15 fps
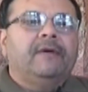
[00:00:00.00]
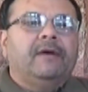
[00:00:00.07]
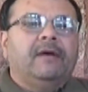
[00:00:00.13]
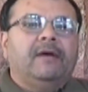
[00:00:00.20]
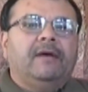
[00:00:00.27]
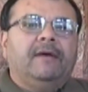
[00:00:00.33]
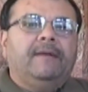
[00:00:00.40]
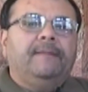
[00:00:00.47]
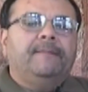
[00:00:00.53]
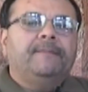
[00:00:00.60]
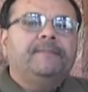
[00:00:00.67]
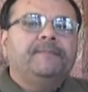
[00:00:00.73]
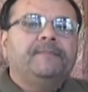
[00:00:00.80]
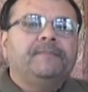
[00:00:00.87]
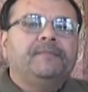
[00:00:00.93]
um,
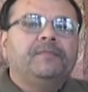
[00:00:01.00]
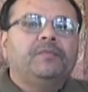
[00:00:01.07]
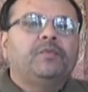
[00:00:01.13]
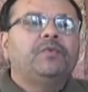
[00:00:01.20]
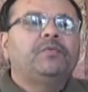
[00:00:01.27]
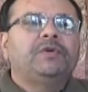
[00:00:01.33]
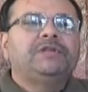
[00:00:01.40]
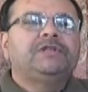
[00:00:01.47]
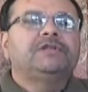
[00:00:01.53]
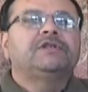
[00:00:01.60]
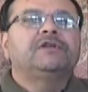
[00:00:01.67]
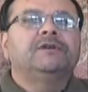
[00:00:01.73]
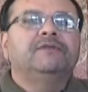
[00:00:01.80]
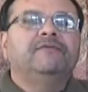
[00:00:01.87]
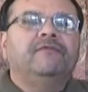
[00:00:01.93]
we, we just
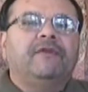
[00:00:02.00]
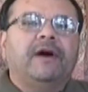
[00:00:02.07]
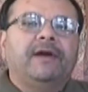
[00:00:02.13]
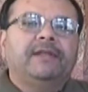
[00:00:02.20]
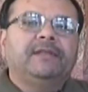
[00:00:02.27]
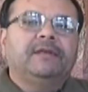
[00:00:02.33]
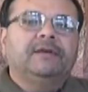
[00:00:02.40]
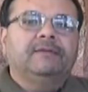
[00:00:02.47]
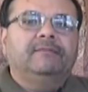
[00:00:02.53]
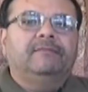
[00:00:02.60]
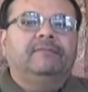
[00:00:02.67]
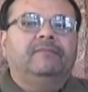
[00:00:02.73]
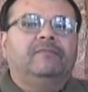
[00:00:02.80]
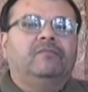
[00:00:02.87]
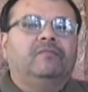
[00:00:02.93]
couldn't find the
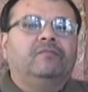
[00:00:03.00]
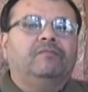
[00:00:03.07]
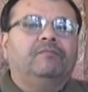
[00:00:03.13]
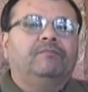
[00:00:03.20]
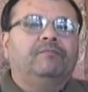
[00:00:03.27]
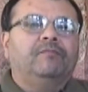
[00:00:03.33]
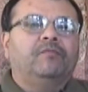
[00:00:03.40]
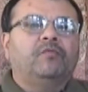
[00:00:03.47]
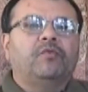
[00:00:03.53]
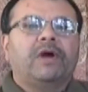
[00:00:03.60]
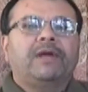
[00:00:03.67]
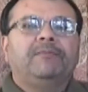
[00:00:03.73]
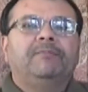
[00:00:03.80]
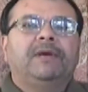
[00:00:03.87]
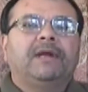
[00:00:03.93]

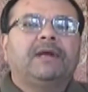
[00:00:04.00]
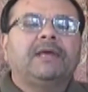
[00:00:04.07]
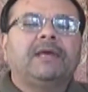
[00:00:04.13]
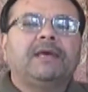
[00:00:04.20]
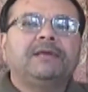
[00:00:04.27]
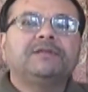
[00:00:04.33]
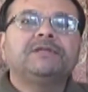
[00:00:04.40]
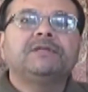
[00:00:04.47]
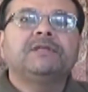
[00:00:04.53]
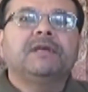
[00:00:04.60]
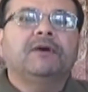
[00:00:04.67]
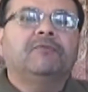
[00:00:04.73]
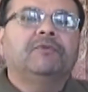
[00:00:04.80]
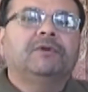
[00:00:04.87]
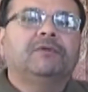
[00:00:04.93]
right medication
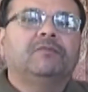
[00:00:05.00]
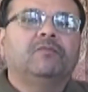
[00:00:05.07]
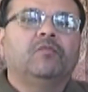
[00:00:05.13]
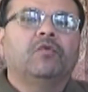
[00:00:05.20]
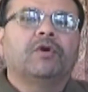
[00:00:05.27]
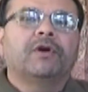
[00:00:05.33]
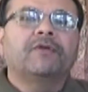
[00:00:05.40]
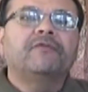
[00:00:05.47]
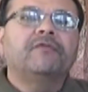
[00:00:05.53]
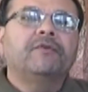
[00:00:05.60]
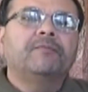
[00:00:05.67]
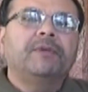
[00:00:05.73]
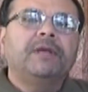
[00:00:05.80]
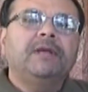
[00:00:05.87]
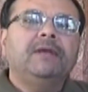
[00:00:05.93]
that would work for
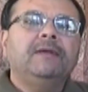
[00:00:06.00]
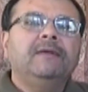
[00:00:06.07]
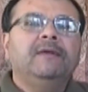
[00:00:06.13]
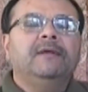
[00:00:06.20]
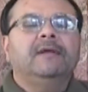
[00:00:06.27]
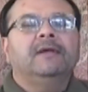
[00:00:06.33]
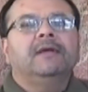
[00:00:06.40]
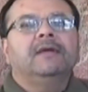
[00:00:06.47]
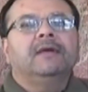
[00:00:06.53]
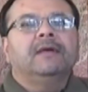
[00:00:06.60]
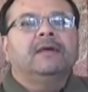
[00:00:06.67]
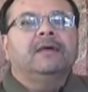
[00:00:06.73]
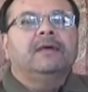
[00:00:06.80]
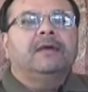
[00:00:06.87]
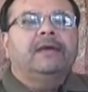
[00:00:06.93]
me.
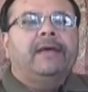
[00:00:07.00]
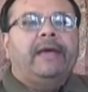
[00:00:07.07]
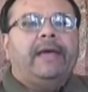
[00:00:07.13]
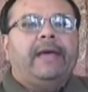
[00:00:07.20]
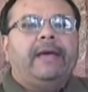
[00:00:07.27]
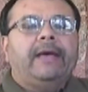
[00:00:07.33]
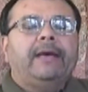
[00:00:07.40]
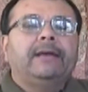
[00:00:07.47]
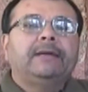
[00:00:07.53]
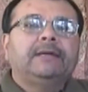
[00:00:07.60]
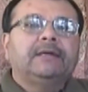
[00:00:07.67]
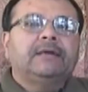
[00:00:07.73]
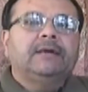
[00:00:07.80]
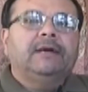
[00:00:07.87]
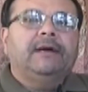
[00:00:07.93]

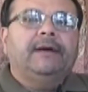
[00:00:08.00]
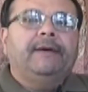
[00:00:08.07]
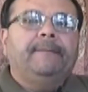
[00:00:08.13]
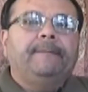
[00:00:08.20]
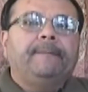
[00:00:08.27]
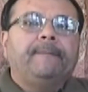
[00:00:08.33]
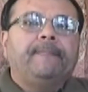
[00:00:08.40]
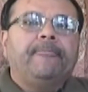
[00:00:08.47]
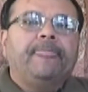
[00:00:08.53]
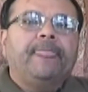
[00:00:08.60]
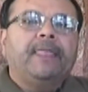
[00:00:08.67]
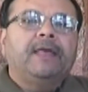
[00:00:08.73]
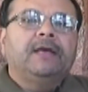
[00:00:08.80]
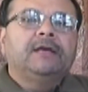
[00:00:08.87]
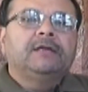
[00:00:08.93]
And um,
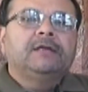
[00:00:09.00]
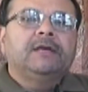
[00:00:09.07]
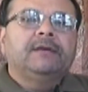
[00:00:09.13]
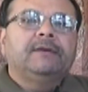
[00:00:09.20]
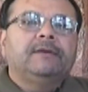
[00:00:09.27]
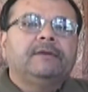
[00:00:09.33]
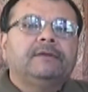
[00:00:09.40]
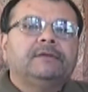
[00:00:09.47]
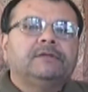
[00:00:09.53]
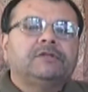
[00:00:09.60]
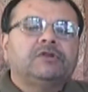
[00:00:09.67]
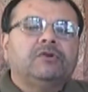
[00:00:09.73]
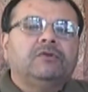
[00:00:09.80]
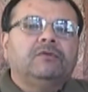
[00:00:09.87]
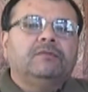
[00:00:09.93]

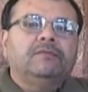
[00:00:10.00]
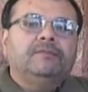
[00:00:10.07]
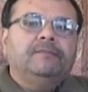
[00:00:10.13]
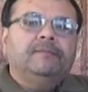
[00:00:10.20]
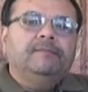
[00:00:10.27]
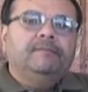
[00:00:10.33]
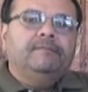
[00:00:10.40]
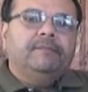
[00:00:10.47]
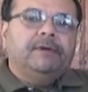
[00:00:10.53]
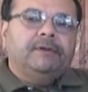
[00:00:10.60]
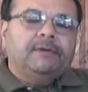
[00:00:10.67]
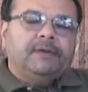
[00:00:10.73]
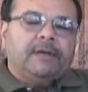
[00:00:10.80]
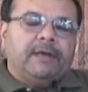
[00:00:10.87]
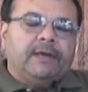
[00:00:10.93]
so,
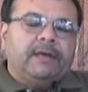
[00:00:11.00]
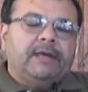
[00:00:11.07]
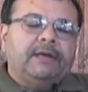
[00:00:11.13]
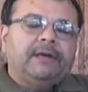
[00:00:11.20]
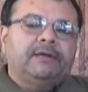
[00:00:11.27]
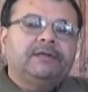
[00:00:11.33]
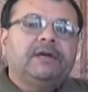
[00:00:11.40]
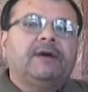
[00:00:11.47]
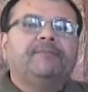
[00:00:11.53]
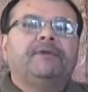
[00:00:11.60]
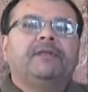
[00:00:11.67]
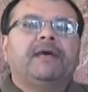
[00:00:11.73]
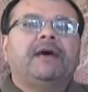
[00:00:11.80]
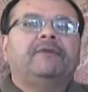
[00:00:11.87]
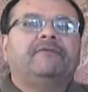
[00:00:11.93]
and on top
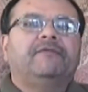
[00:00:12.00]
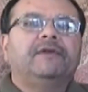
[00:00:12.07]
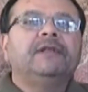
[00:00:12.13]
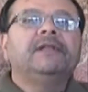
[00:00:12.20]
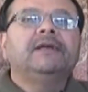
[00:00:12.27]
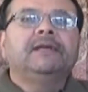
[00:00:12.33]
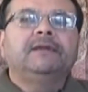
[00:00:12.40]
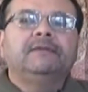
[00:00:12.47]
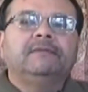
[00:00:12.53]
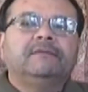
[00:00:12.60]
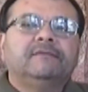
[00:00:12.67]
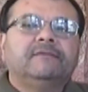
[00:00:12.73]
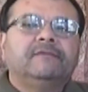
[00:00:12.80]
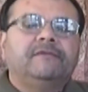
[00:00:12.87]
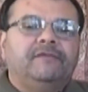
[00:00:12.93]
of that, feeling
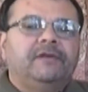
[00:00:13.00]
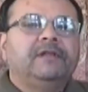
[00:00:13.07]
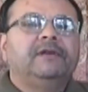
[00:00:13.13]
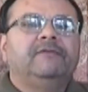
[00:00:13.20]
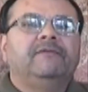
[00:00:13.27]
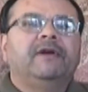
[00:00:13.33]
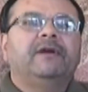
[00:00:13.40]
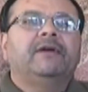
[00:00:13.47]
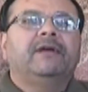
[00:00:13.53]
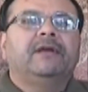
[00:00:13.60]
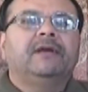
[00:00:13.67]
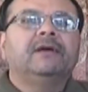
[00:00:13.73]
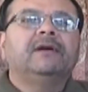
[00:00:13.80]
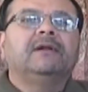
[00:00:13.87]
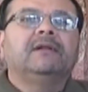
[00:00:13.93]
feeling
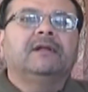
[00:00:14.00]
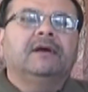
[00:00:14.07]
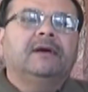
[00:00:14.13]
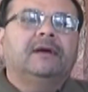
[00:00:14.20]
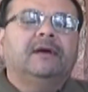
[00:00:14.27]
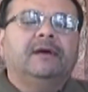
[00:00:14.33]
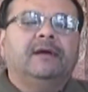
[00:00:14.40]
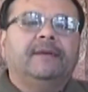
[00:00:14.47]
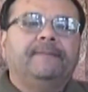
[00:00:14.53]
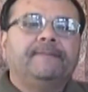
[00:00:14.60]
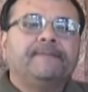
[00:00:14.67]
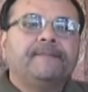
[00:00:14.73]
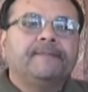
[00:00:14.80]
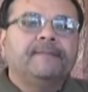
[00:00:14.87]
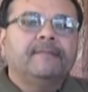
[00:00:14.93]
very ill. Um,